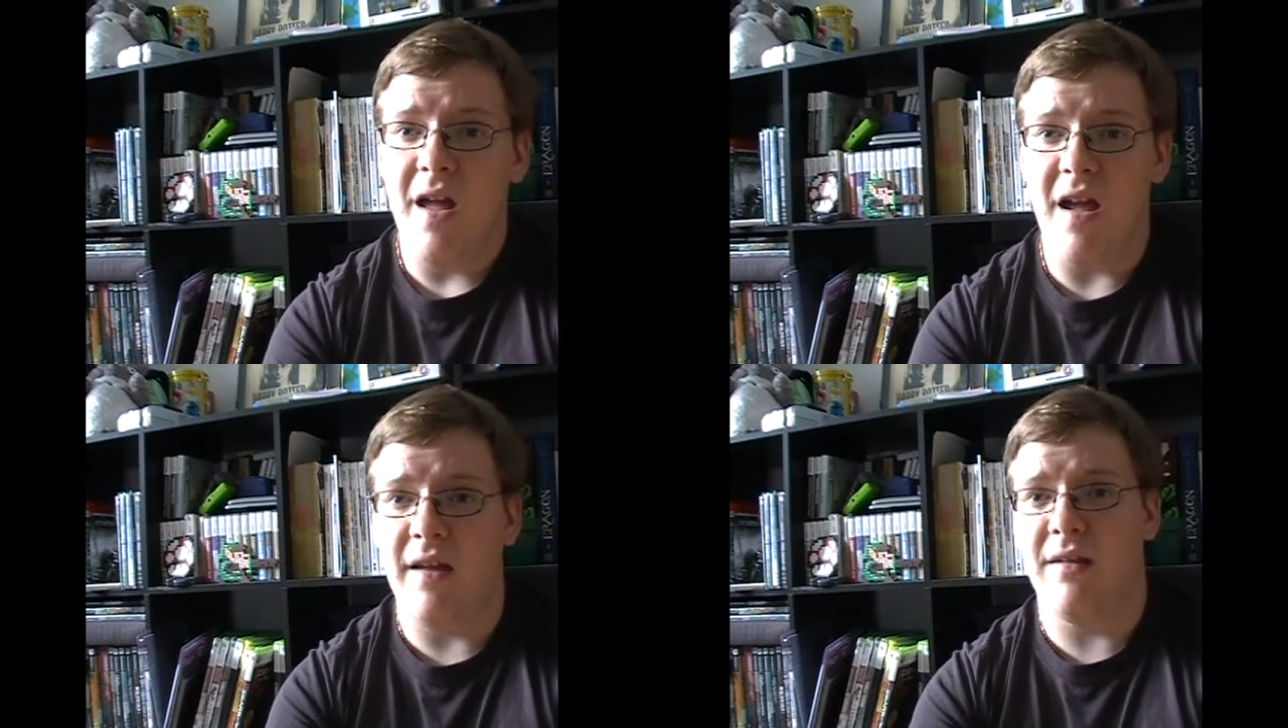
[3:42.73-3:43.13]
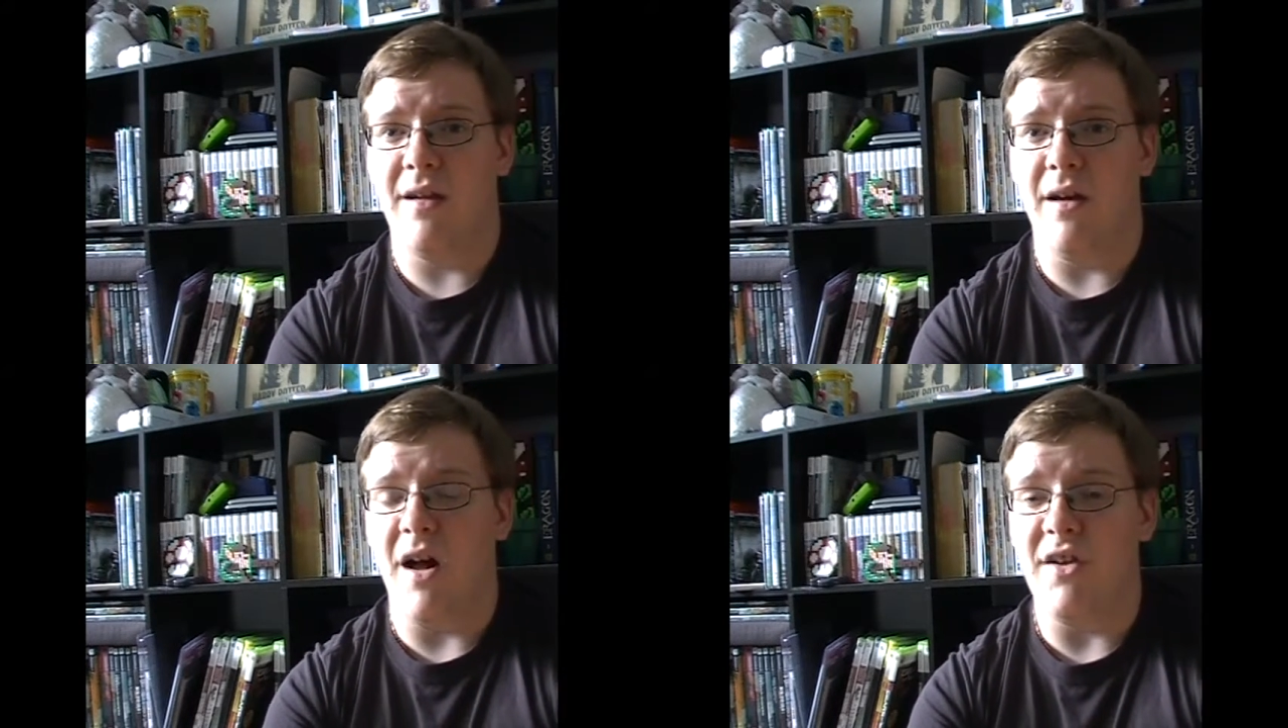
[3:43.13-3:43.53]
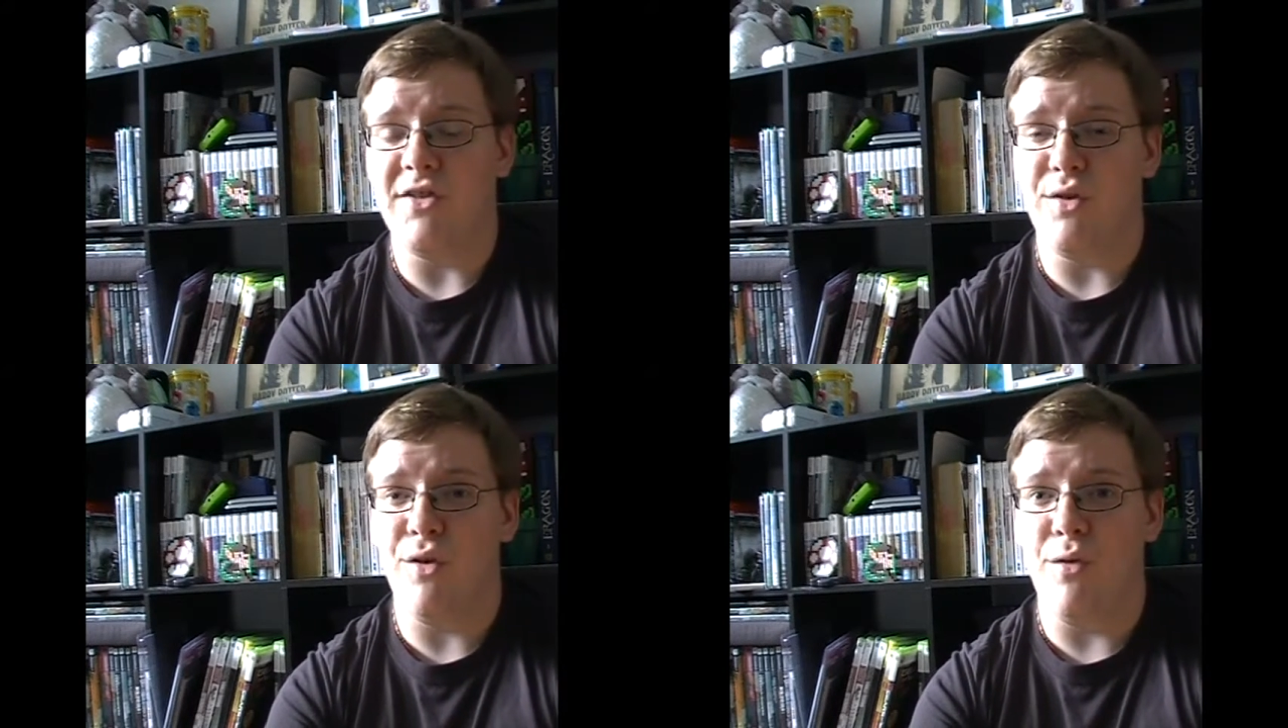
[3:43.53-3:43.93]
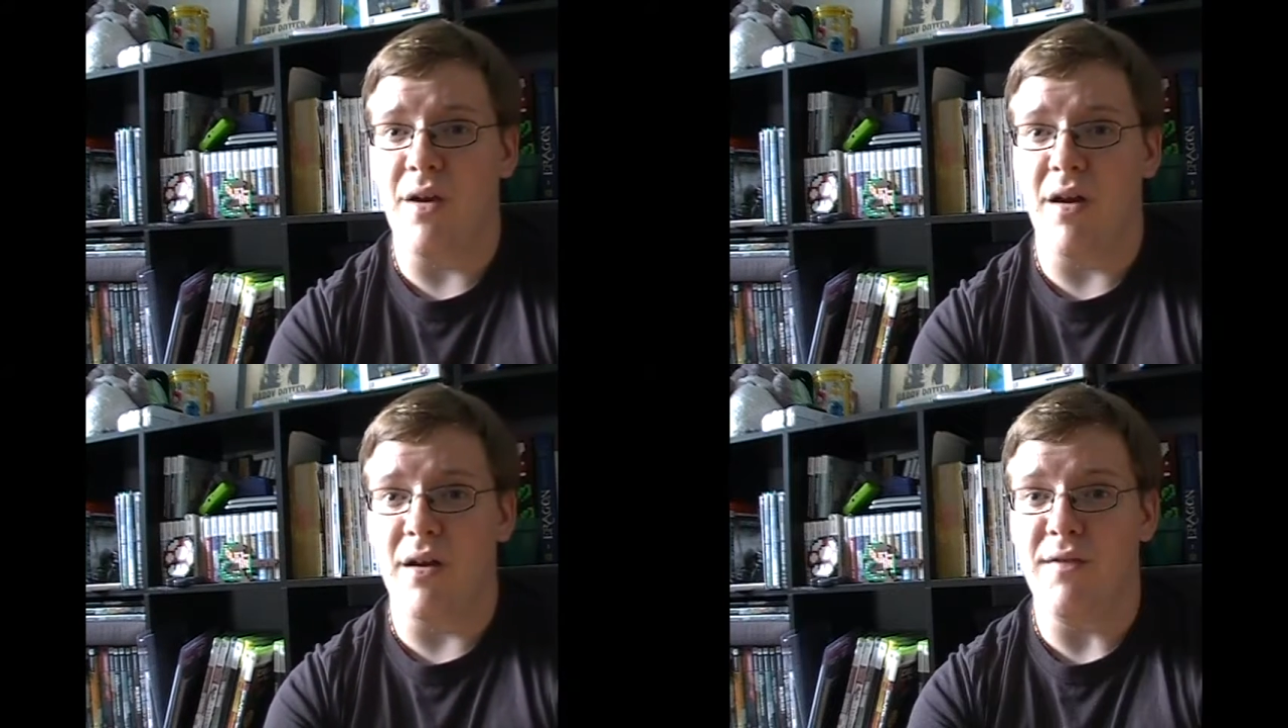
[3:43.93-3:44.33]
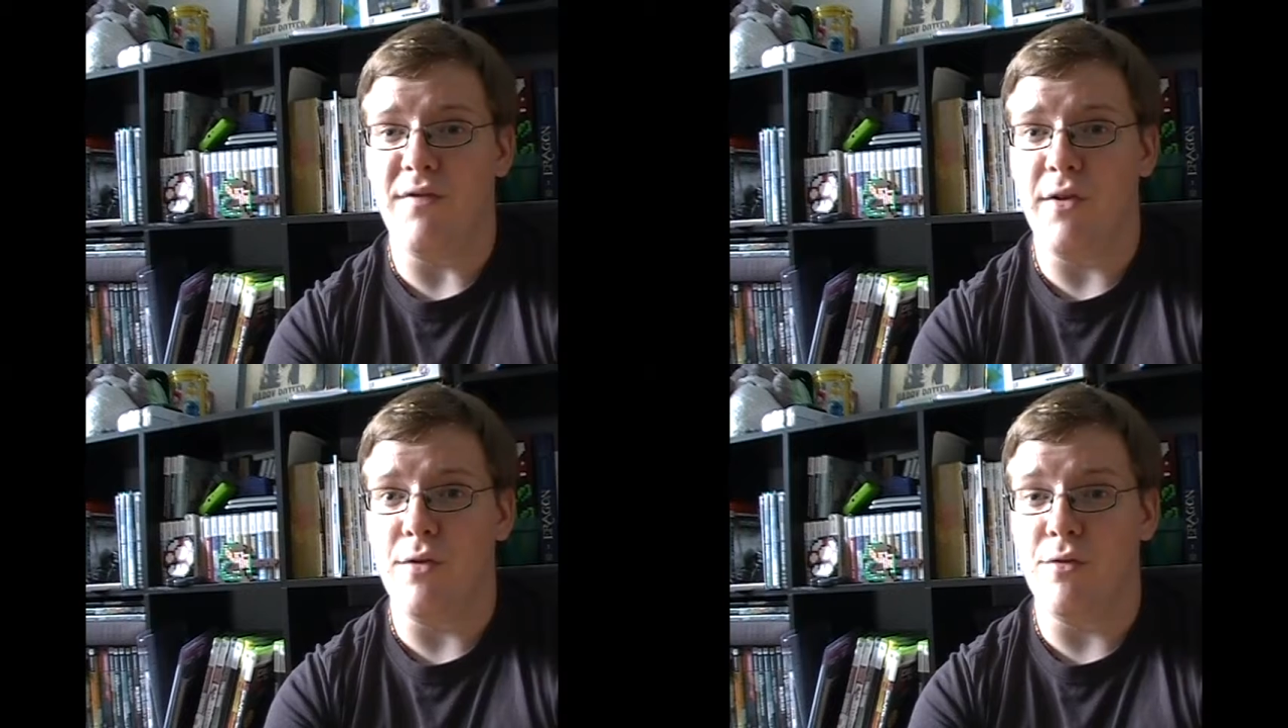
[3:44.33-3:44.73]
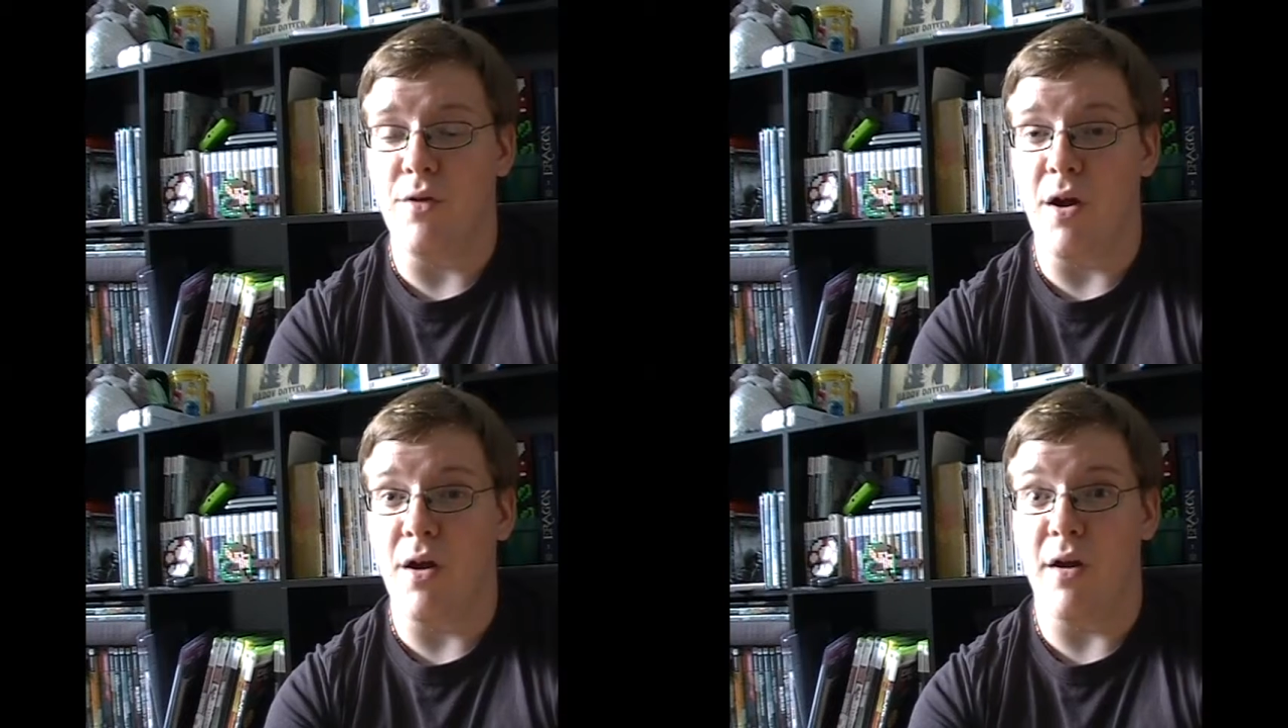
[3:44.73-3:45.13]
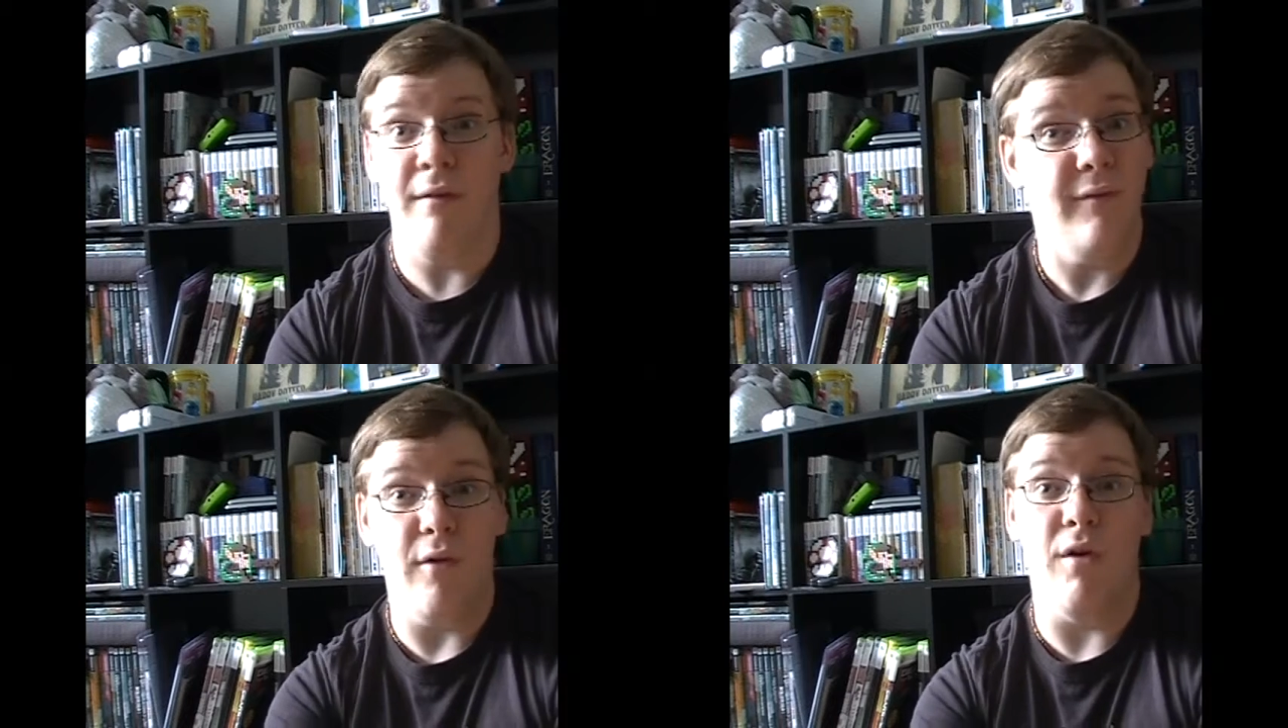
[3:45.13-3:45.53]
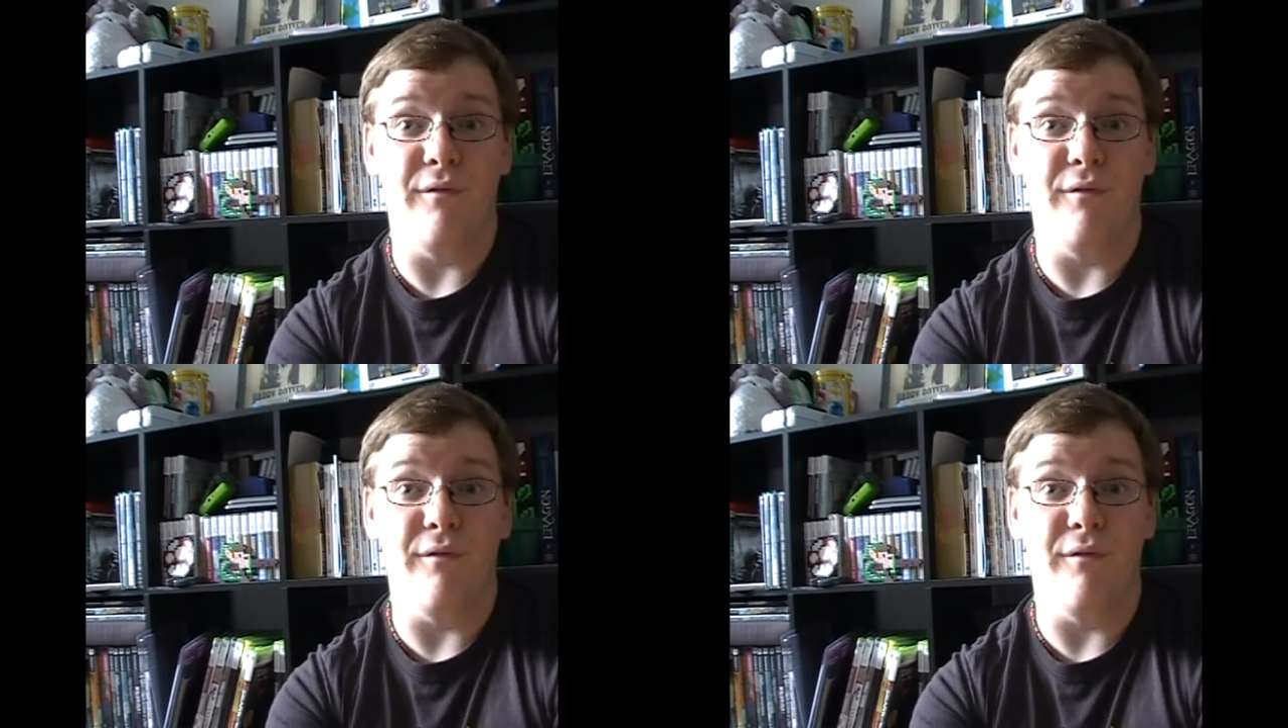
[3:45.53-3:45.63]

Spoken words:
and also if you're